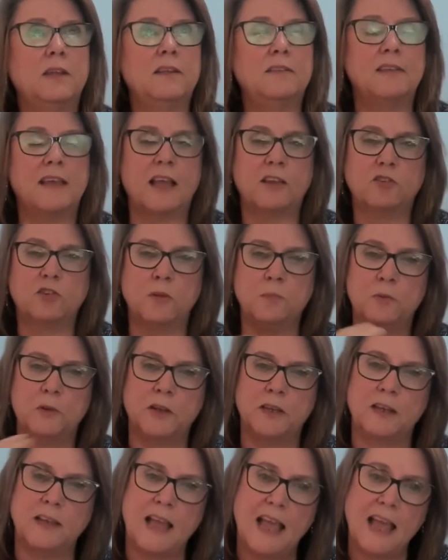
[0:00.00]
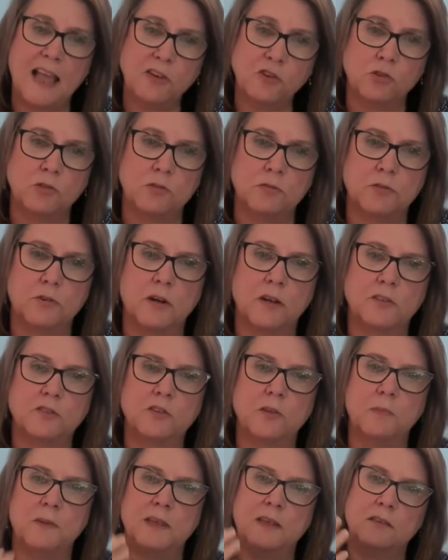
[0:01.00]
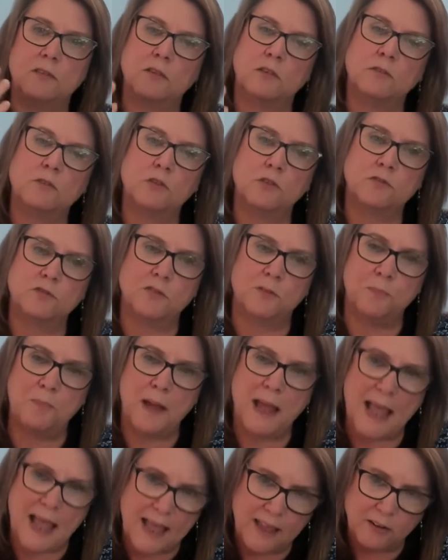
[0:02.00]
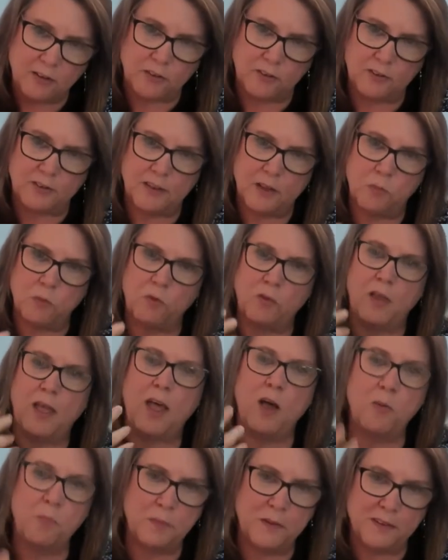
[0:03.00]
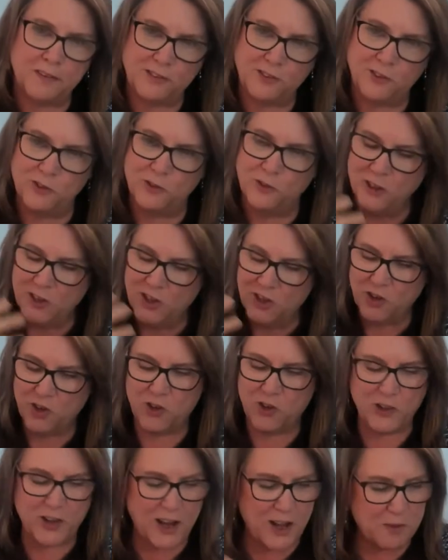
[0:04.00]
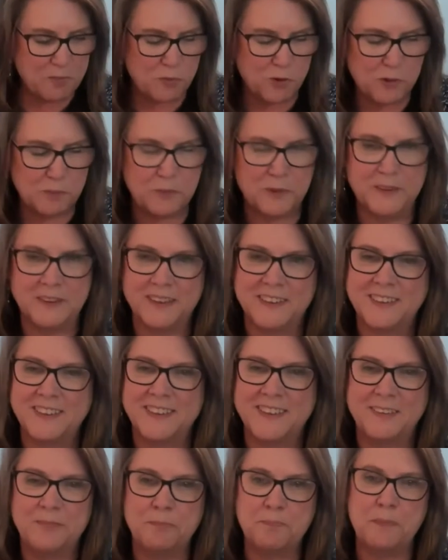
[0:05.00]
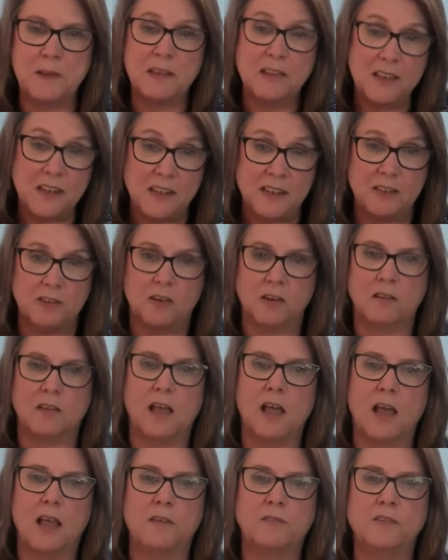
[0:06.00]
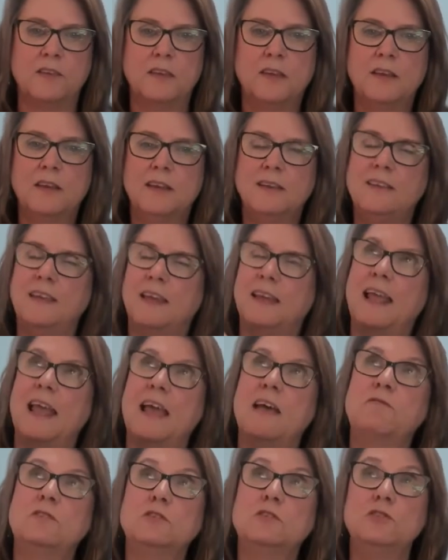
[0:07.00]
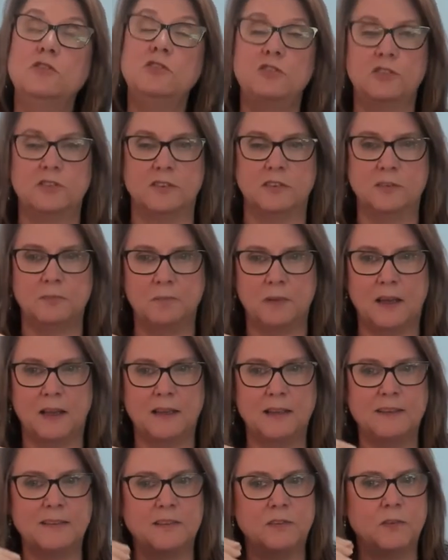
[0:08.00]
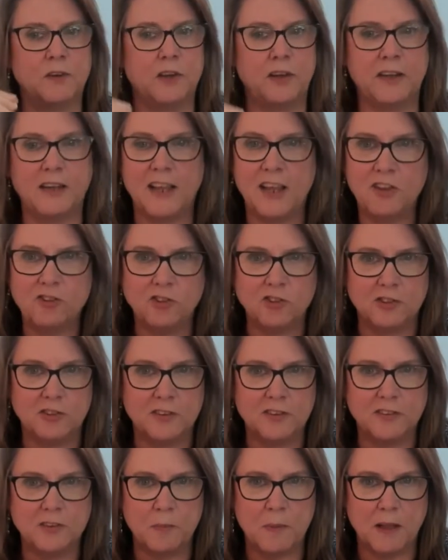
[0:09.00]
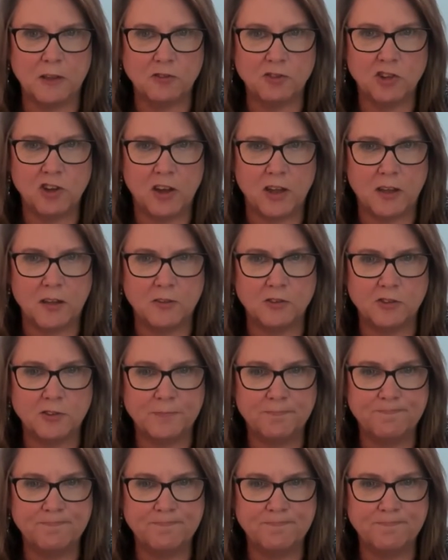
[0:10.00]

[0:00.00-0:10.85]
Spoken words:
it's actually pretty natural for us to begin to look for patterns that will help us to create more predictability in our lives. Yet evolution, by its very nature, is about change.